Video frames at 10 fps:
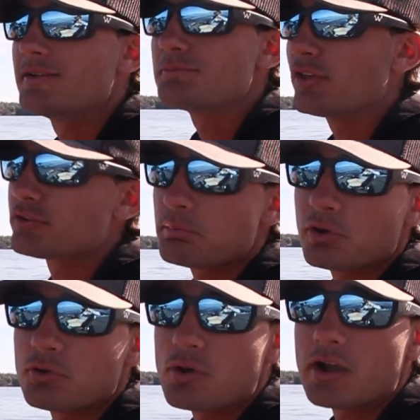But those are
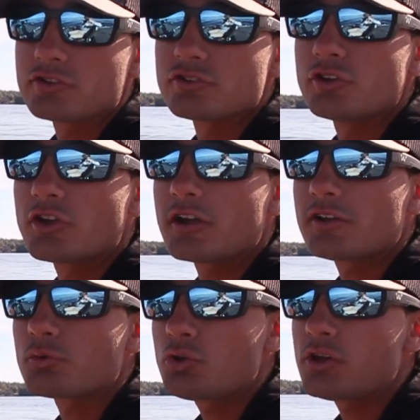pretty rare, so you're gonna
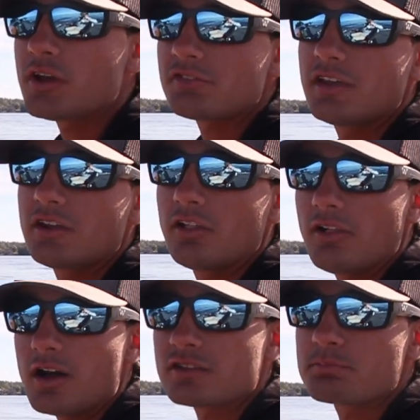really have to hit a
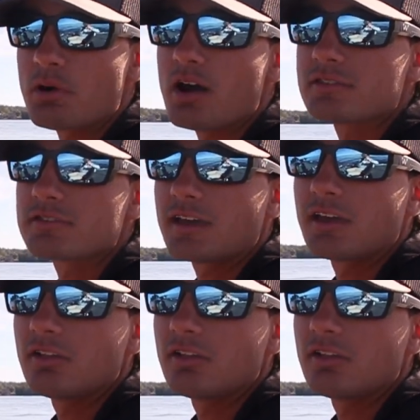lot of spots to get a